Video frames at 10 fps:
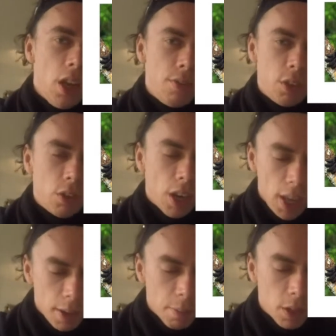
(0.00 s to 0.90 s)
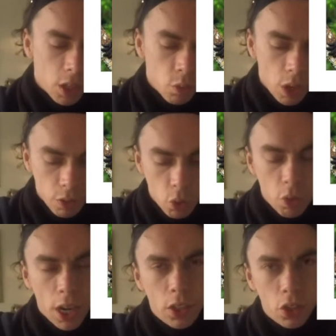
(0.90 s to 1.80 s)
If you claim that we have the
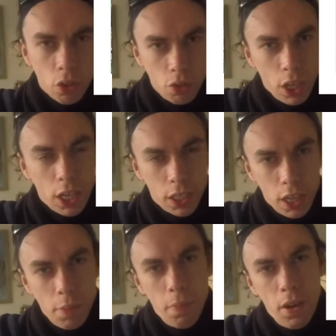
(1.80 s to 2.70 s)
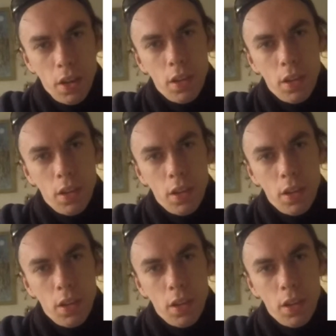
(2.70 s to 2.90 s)
right to take their